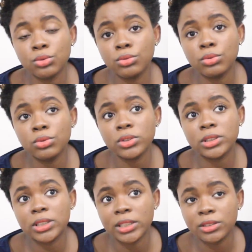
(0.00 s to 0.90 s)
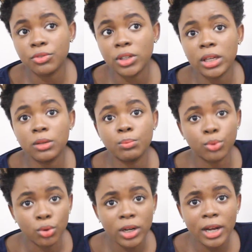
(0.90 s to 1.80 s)
Google
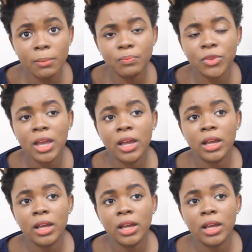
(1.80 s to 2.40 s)
certificate program,